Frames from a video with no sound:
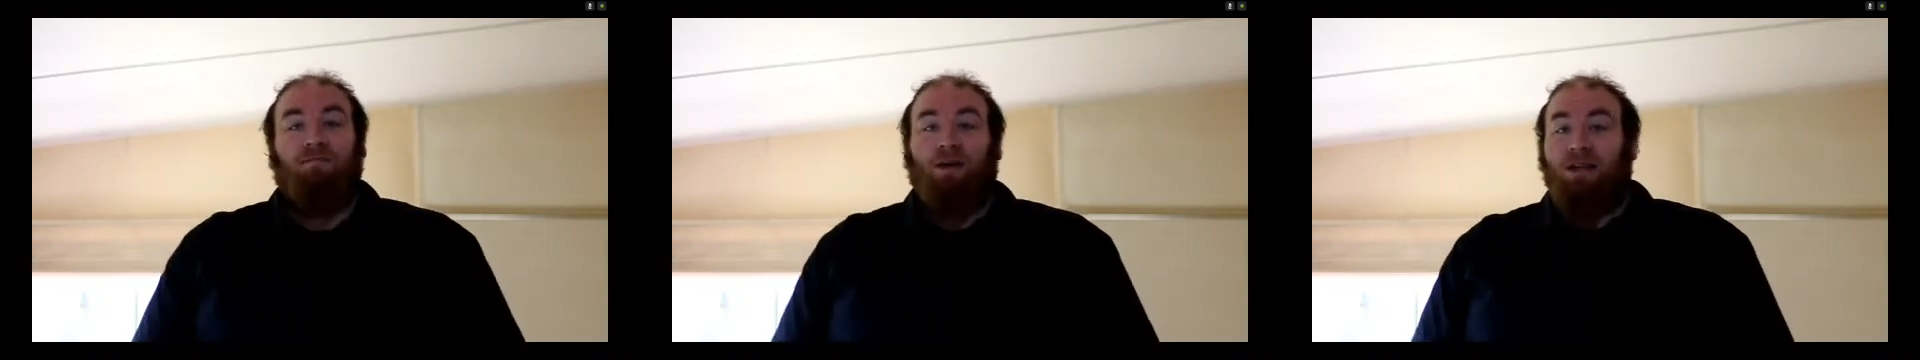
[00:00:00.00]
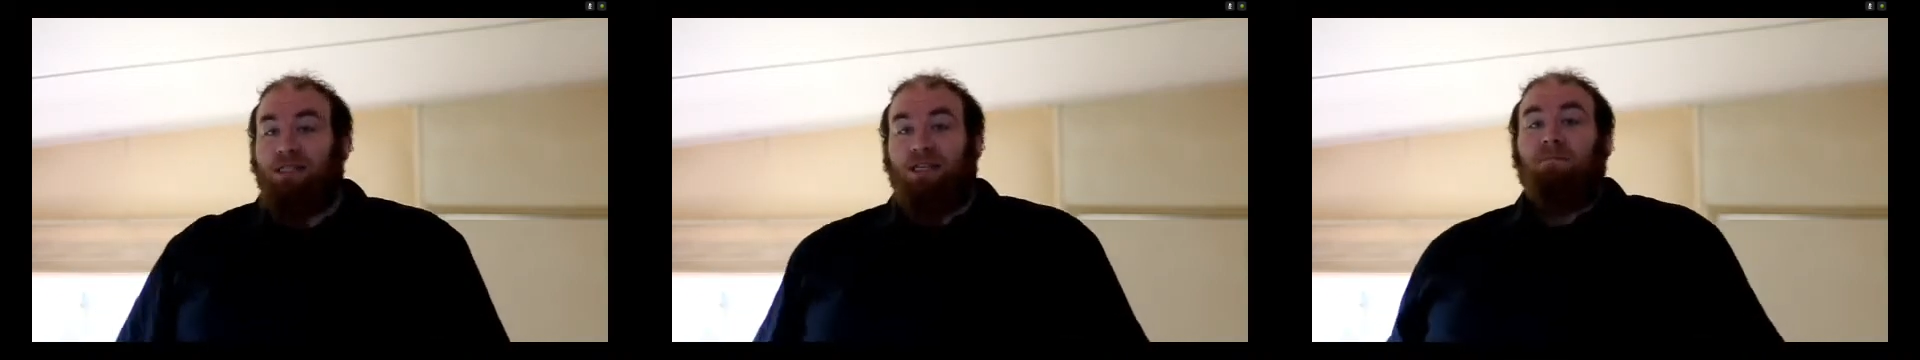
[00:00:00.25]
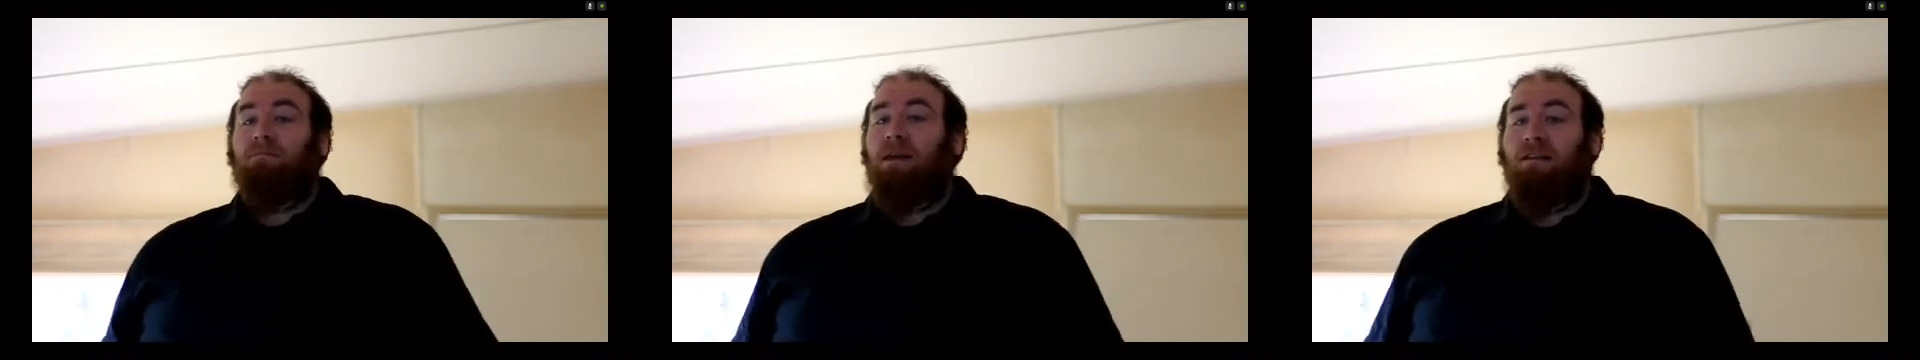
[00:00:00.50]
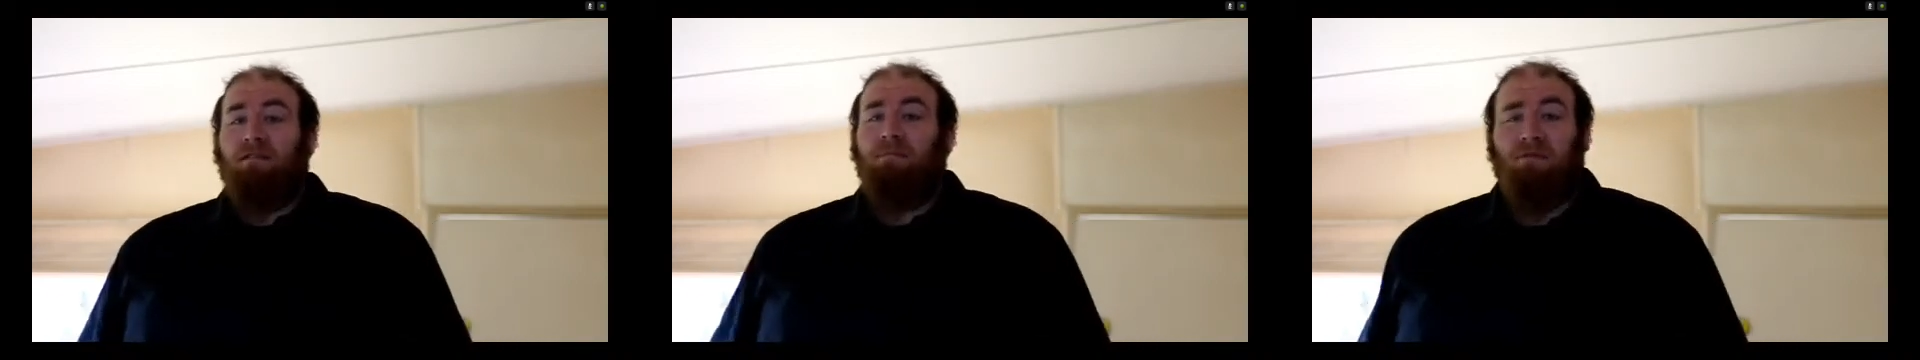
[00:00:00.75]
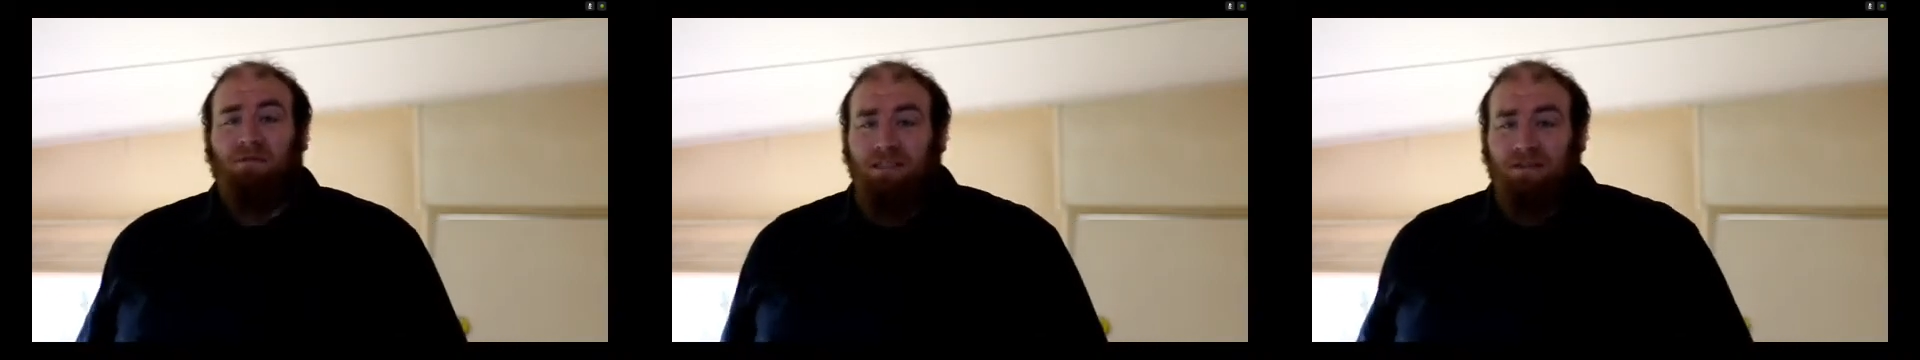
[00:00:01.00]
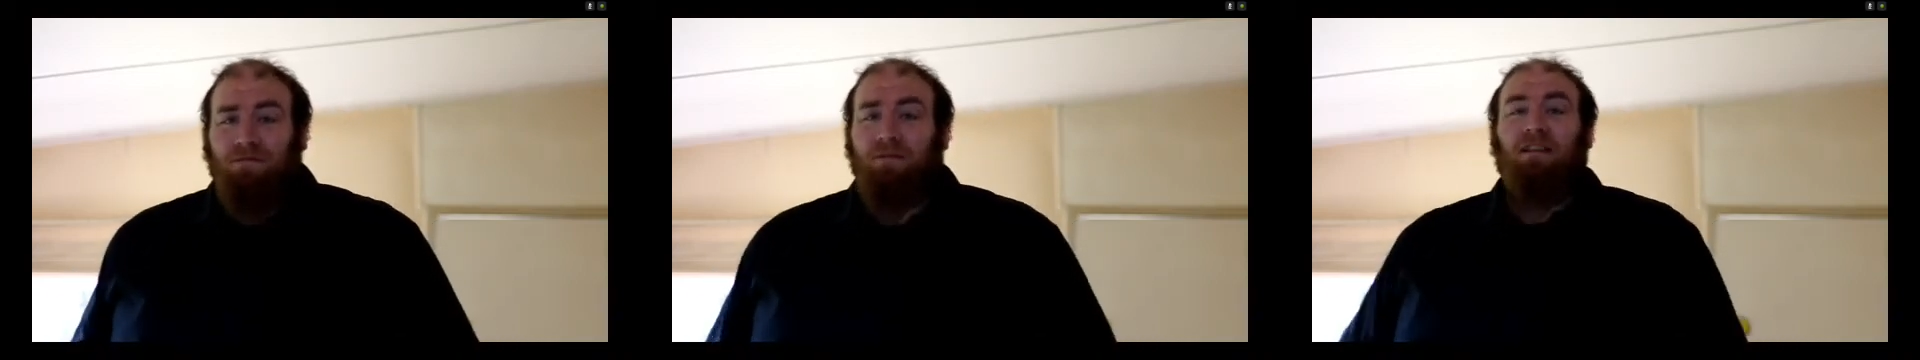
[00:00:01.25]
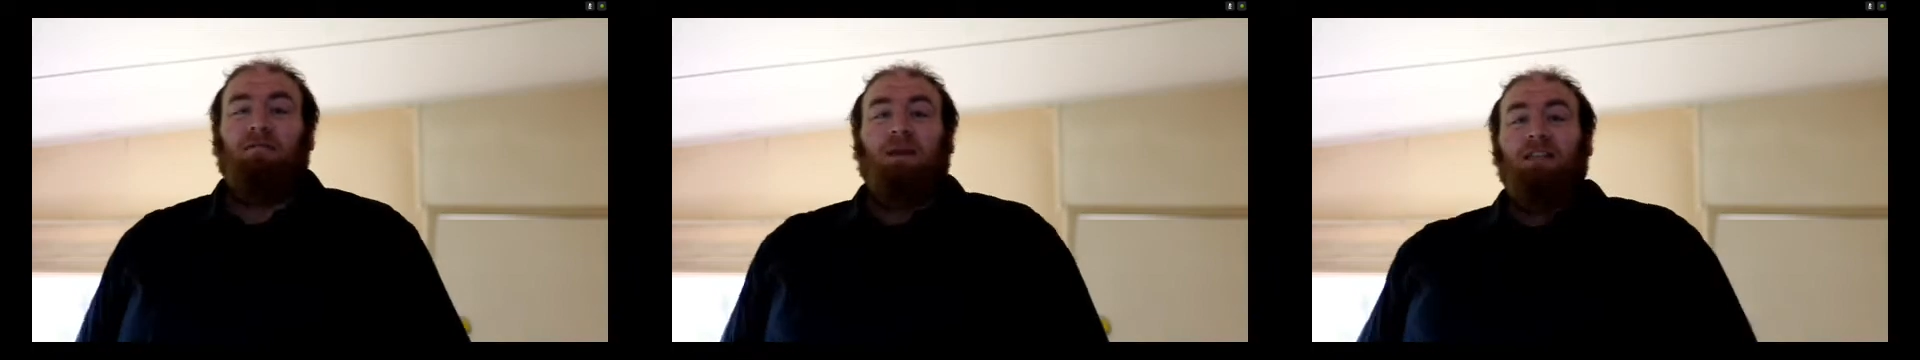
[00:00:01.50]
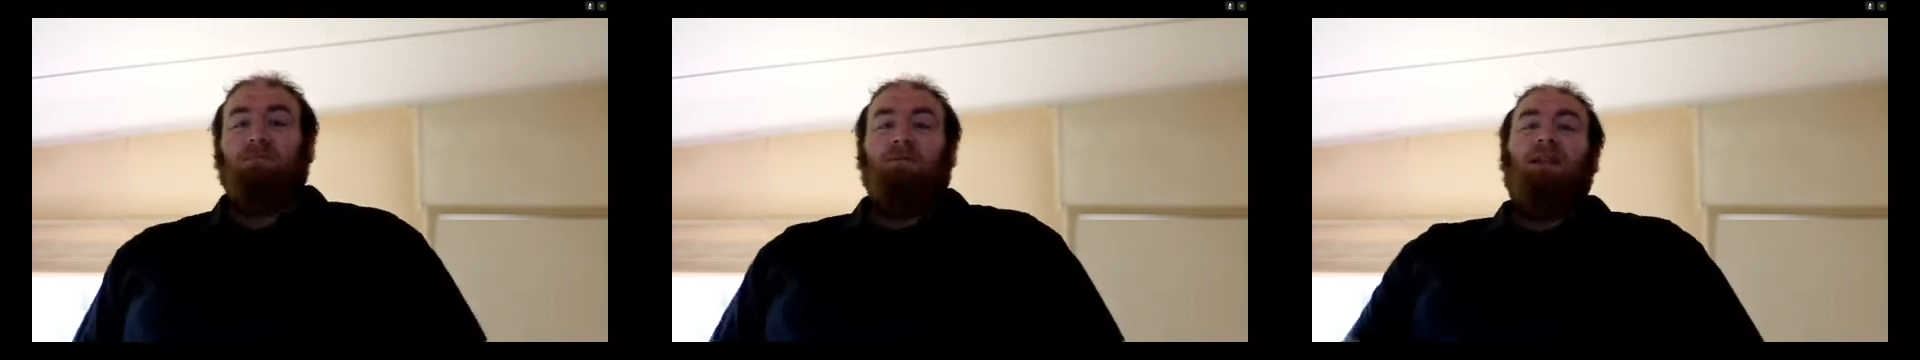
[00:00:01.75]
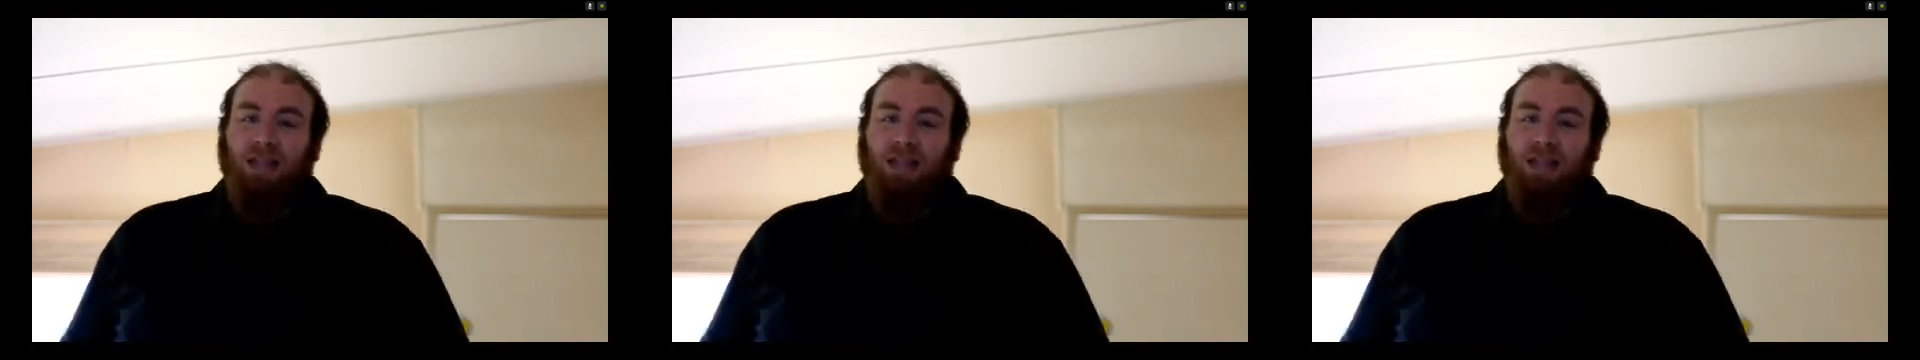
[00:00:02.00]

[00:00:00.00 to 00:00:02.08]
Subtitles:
free speech. They're big supporters of free speech.